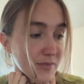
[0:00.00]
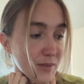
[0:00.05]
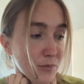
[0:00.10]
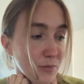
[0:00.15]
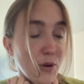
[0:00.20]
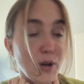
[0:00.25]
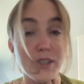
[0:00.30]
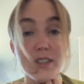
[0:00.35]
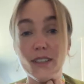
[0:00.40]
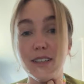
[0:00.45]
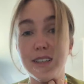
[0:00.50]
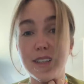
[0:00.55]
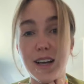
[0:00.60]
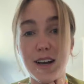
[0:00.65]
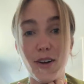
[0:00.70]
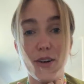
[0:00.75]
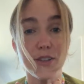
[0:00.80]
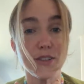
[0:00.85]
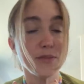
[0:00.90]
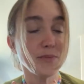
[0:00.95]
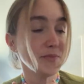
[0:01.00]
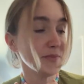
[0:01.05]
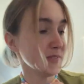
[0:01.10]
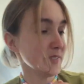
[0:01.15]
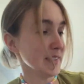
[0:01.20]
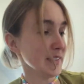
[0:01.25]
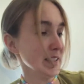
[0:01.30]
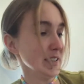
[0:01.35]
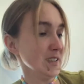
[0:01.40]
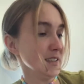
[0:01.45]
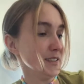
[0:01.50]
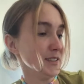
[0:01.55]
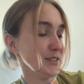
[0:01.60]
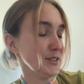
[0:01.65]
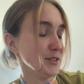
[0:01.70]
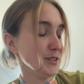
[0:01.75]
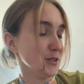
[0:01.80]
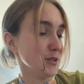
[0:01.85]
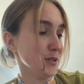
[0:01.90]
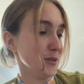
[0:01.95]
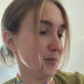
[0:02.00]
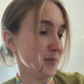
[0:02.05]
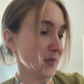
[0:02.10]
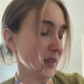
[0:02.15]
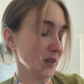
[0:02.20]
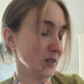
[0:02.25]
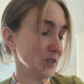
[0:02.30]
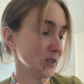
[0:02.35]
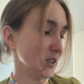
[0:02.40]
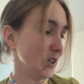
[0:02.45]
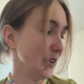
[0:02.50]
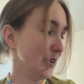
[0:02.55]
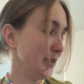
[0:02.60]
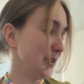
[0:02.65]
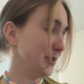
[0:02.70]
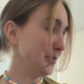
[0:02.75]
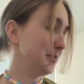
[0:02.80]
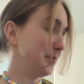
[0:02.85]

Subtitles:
pointed it out. So that was cute.